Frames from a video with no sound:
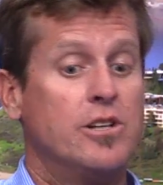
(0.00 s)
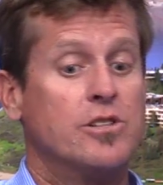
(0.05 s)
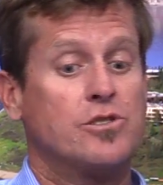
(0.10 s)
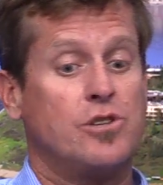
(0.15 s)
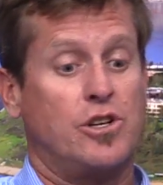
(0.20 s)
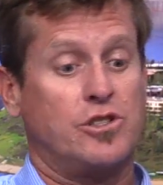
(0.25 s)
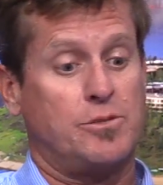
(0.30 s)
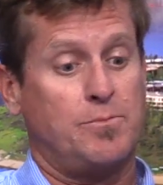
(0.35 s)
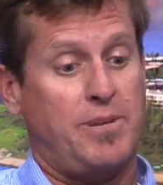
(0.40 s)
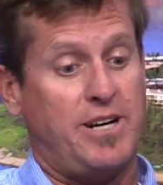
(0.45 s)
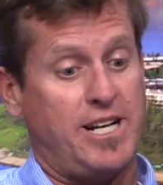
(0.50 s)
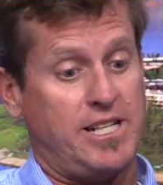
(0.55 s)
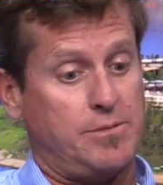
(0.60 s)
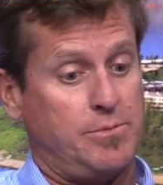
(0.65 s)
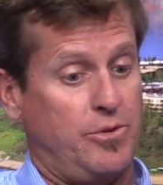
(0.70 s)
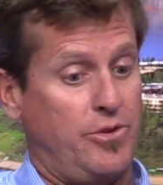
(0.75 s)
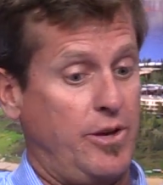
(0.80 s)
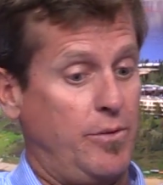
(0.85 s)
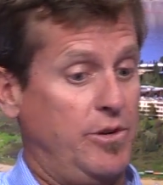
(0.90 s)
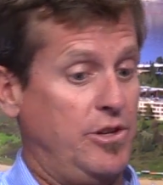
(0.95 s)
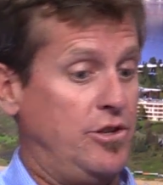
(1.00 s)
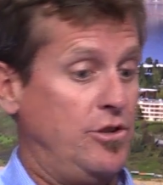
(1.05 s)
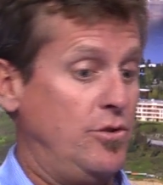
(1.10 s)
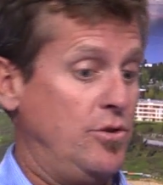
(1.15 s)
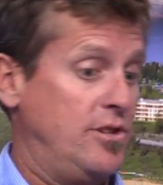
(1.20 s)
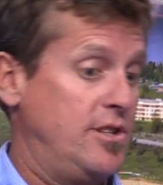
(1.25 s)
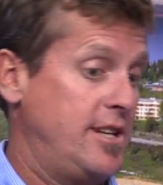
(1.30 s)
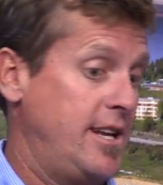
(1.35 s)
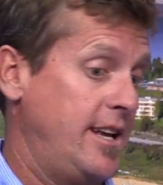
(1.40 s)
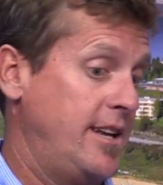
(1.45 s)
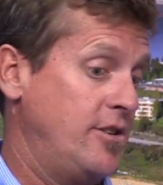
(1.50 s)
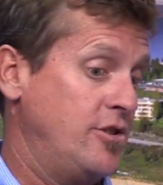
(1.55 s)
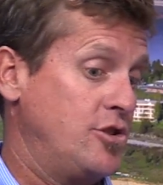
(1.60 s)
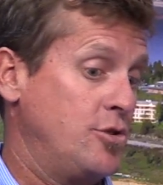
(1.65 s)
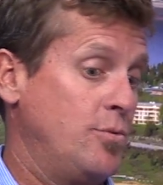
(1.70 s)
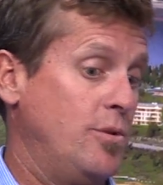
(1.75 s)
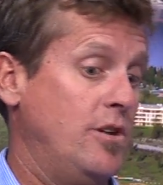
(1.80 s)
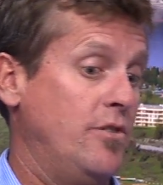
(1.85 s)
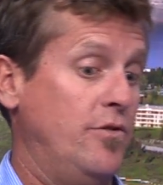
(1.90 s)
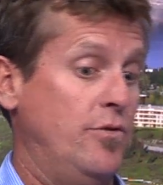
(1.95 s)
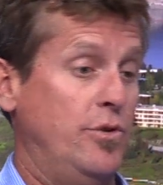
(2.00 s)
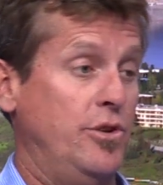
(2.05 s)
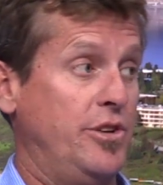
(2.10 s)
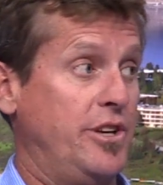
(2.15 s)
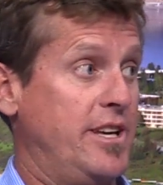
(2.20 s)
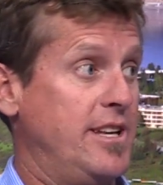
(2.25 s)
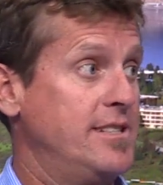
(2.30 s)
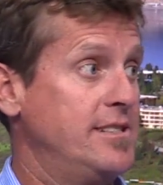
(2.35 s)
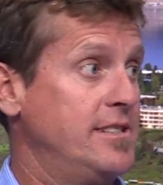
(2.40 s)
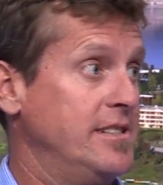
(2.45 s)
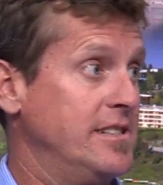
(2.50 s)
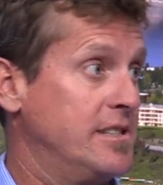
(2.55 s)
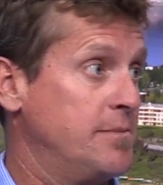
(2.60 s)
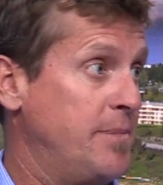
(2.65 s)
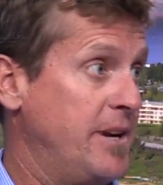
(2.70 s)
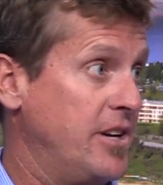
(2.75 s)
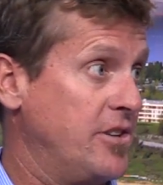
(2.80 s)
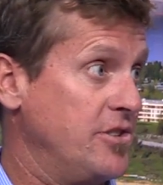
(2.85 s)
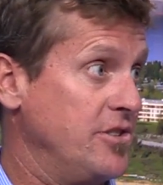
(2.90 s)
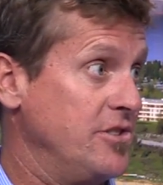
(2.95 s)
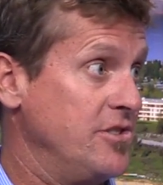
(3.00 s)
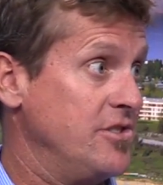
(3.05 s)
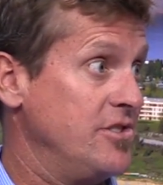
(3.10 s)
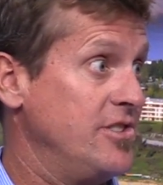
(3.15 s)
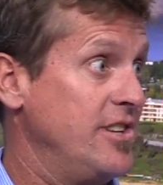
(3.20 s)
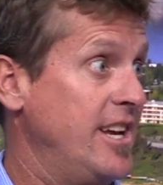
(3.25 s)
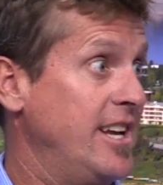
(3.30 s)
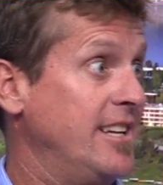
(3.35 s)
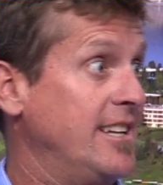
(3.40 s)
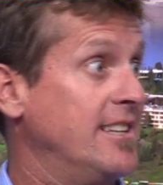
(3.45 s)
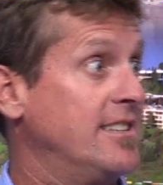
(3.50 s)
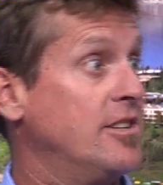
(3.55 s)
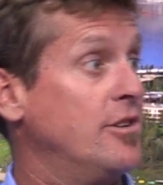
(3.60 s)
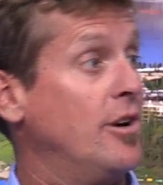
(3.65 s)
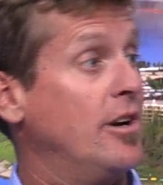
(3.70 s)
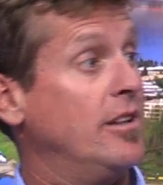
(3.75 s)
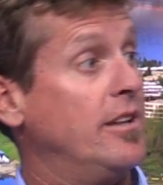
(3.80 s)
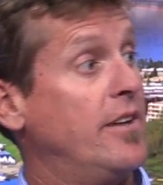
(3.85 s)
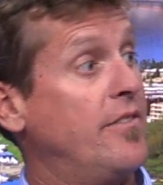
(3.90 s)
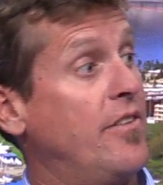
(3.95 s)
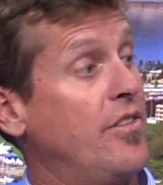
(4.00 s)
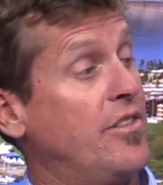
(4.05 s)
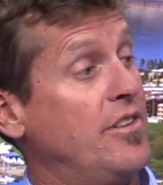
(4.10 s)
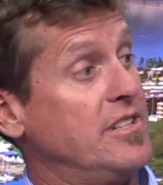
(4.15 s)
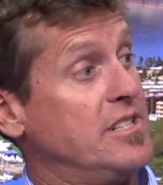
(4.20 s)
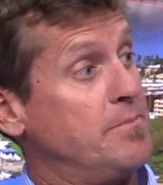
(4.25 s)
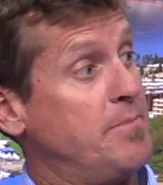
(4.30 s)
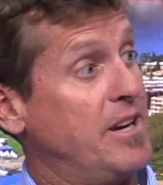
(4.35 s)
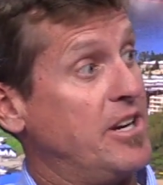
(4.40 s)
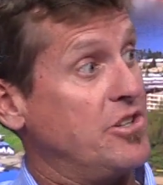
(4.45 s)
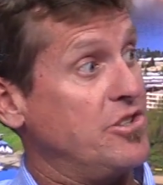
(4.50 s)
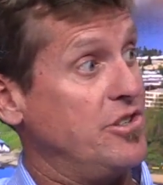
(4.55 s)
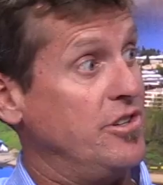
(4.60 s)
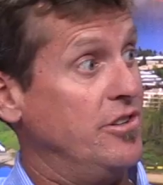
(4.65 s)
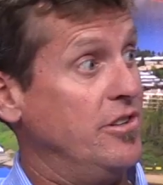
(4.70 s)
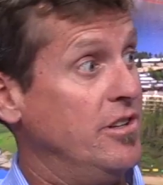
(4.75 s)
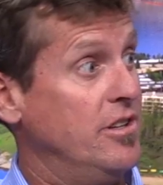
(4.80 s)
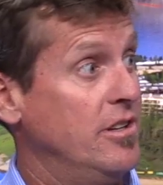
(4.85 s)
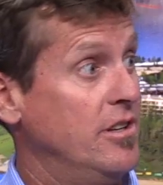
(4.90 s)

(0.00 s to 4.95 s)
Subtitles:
It's also possible that we do 10 or 12 really easy inspections and get to our 11th inspection